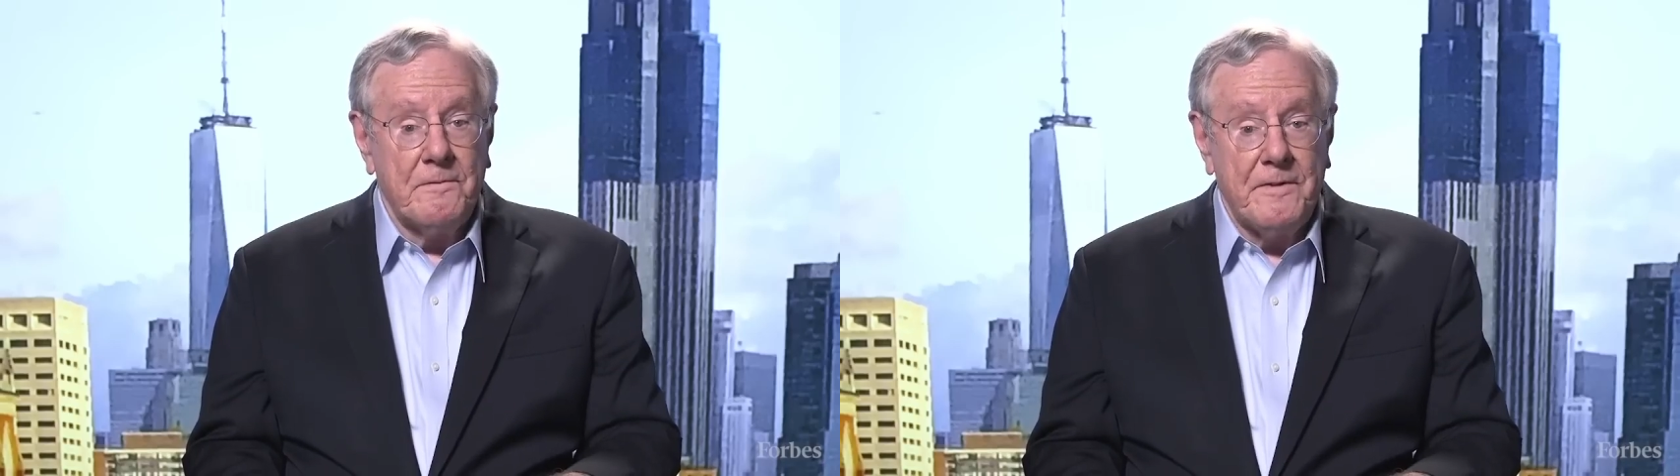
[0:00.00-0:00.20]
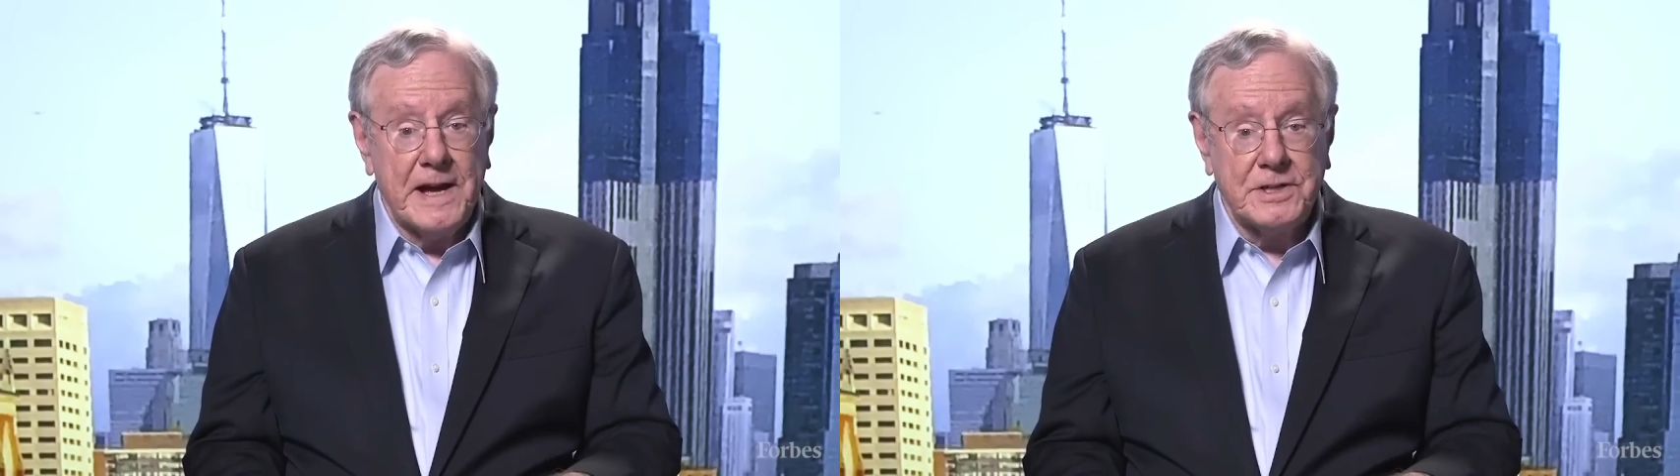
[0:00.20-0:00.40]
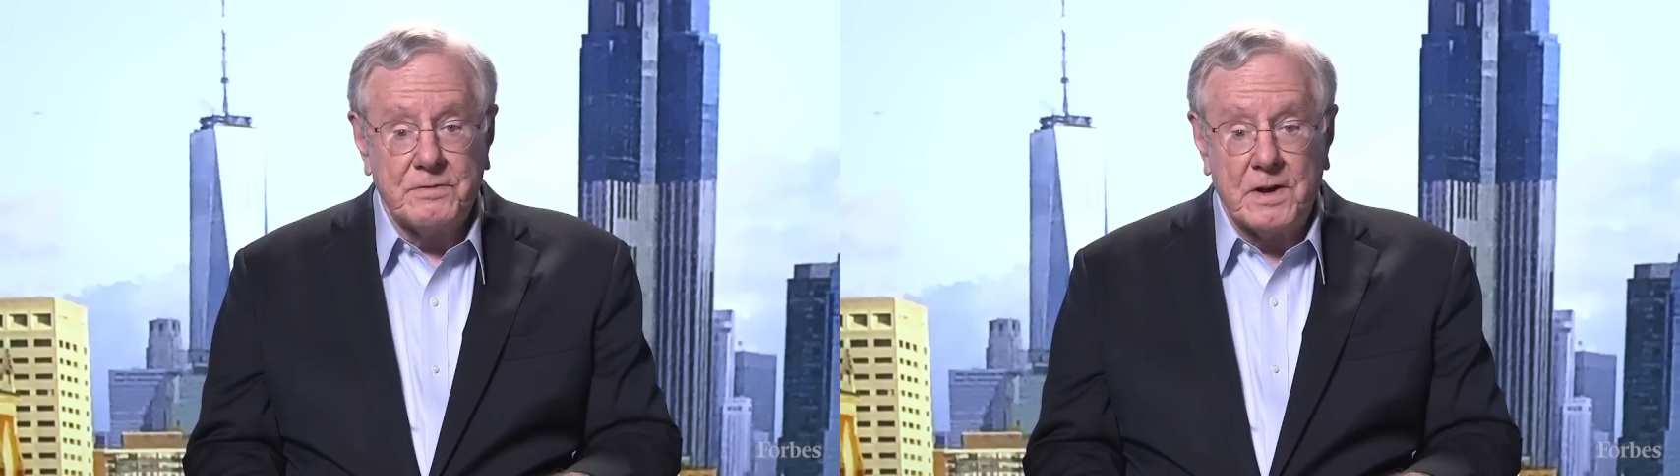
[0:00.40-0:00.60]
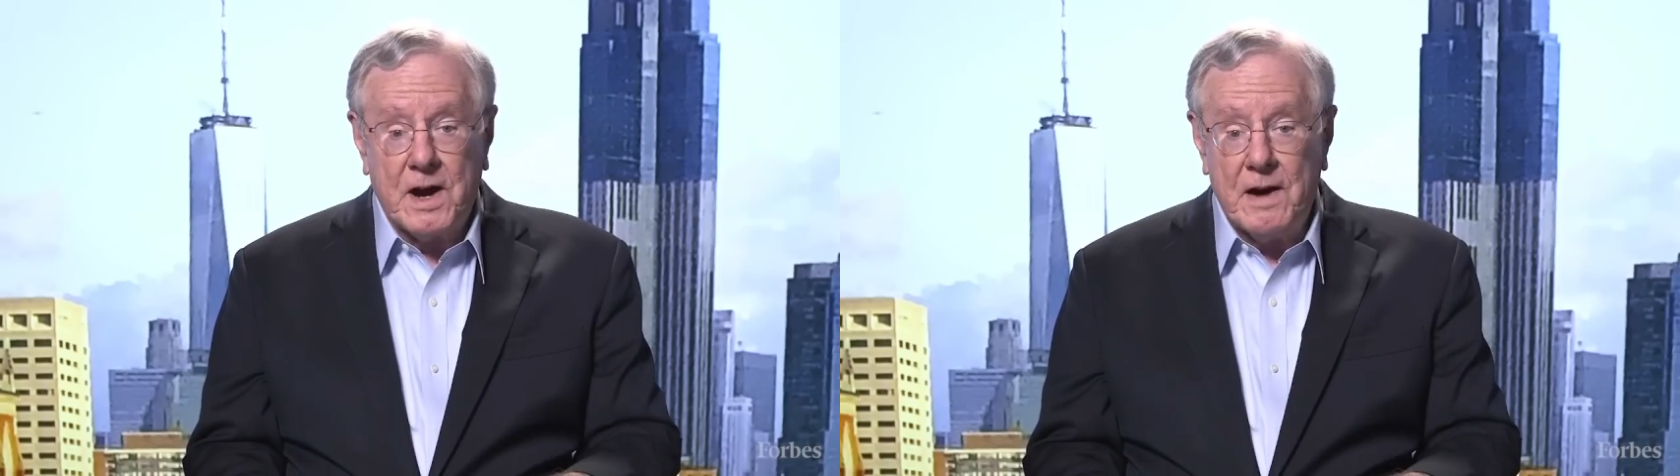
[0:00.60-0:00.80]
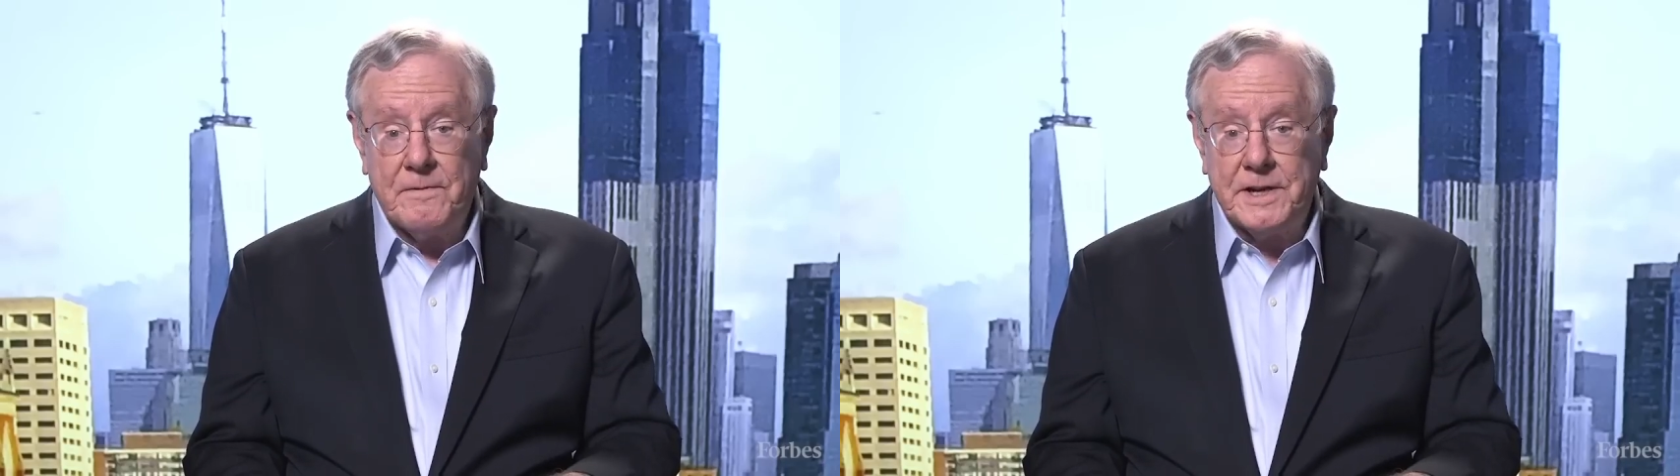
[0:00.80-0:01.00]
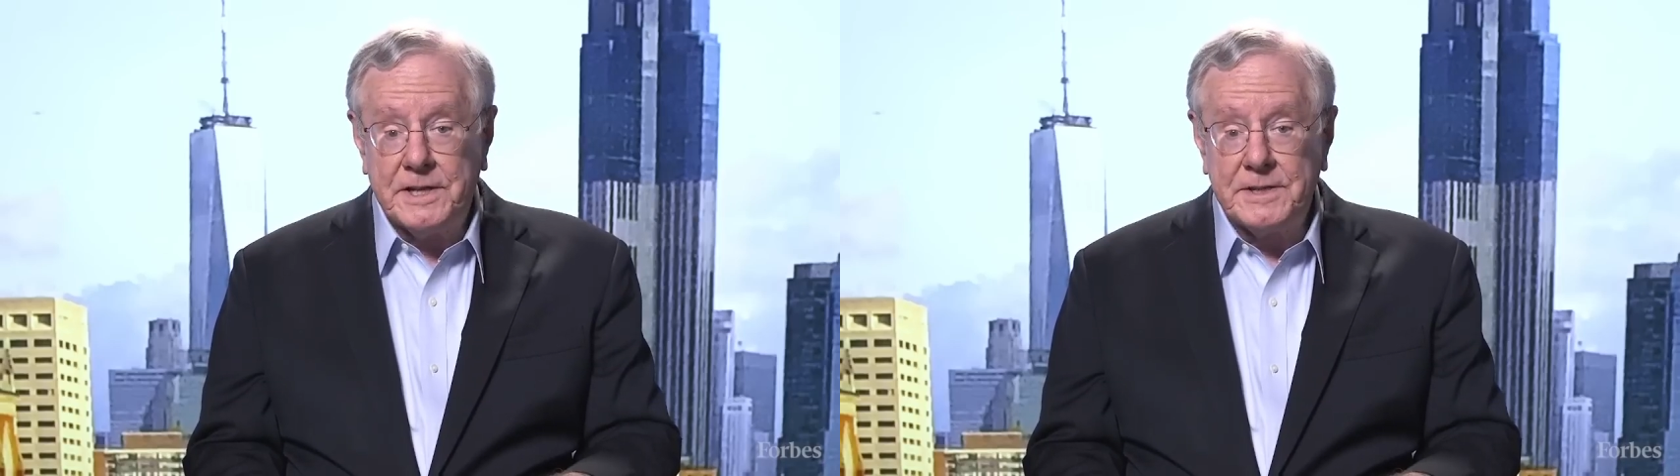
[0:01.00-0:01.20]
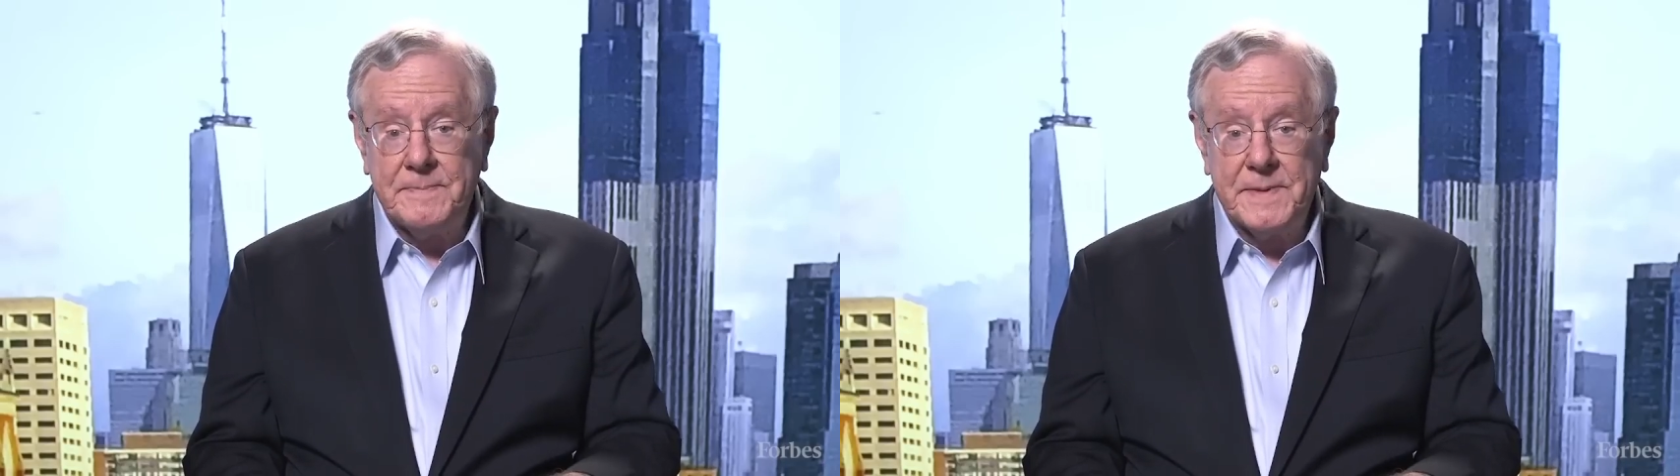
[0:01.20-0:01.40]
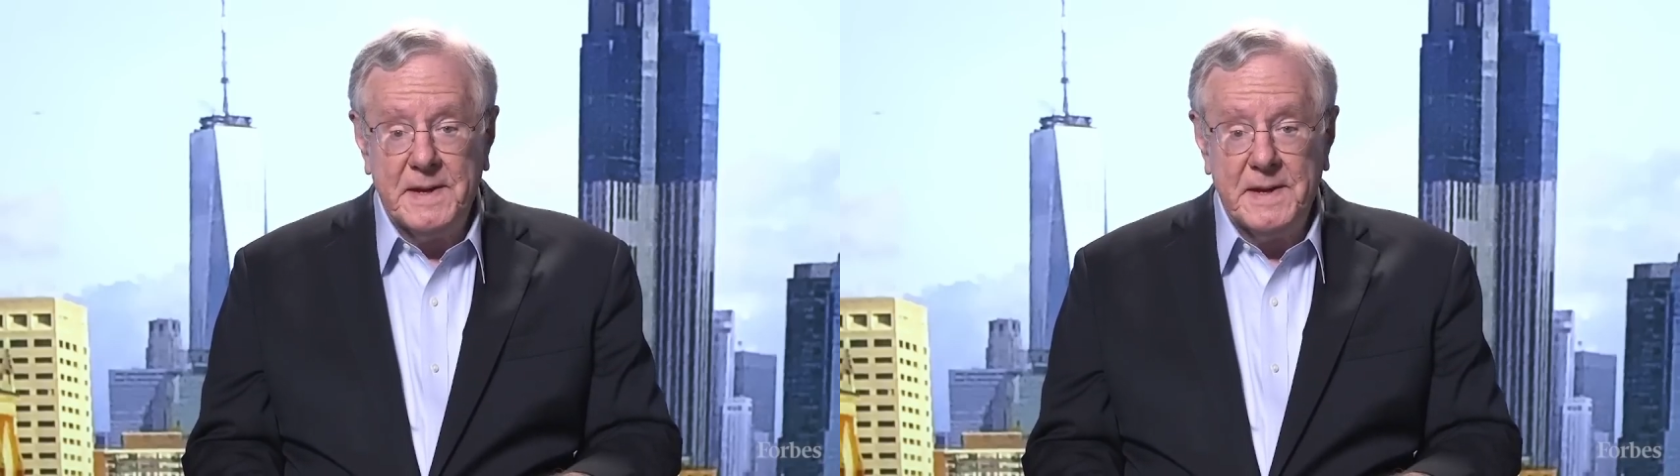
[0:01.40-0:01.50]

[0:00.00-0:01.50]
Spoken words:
fast recoveries.